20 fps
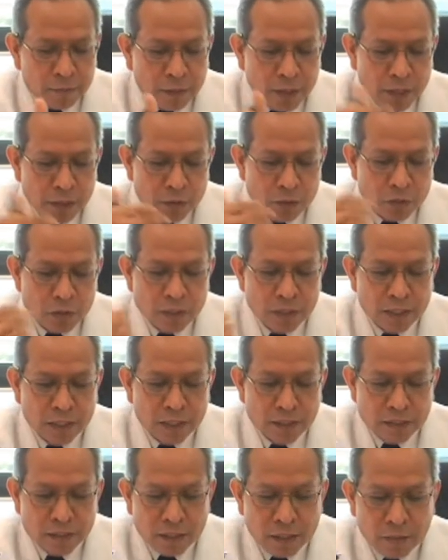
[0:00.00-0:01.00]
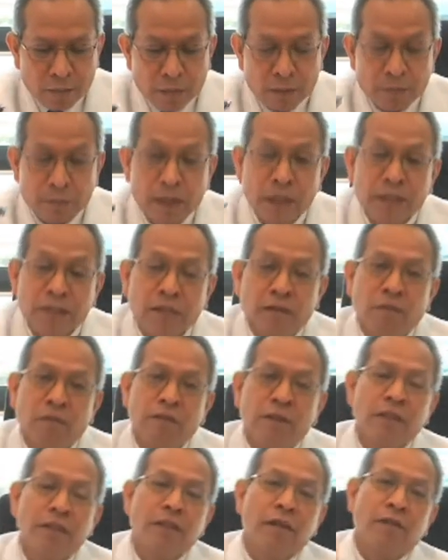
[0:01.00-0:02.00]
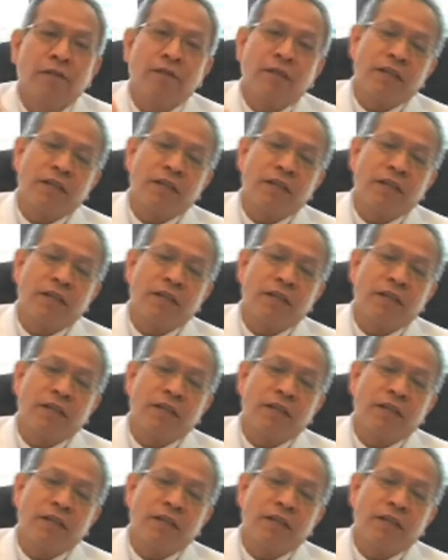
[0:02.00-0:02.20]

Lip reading: by using some method of internal